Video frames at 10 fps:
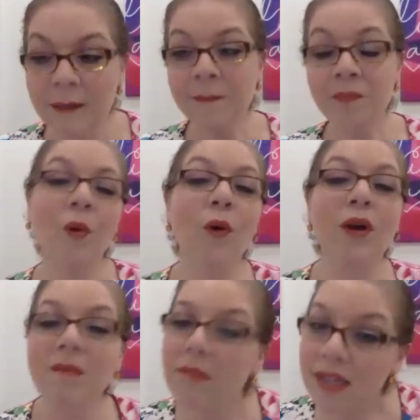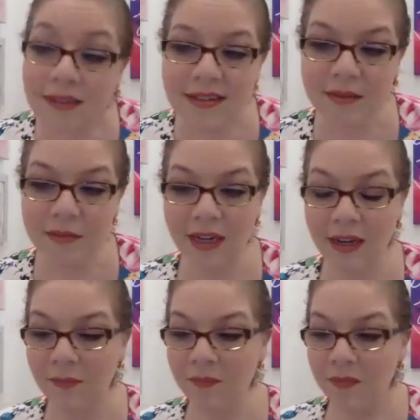but what it means to
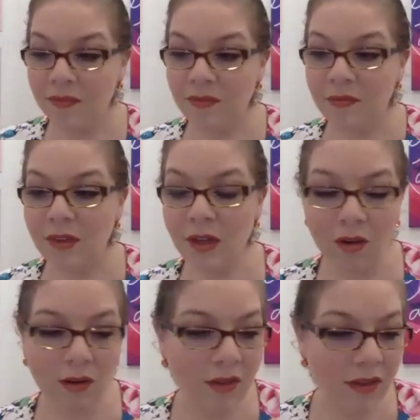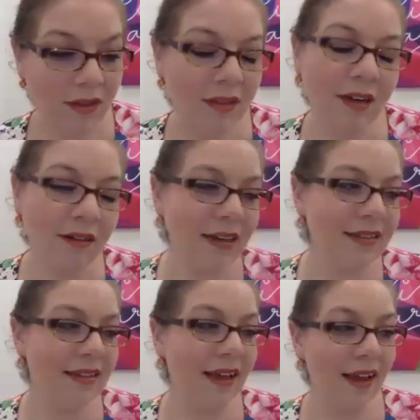me, you know, the lyrics
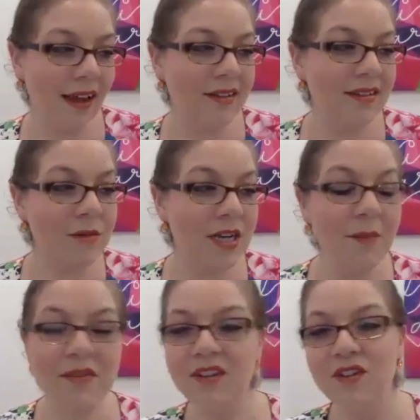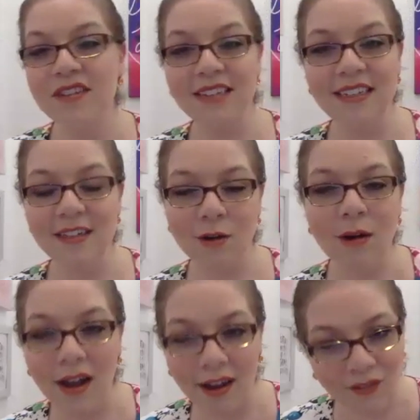say, sometimes I just need to
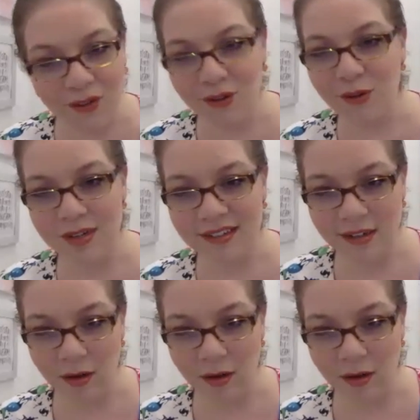cry for no reason at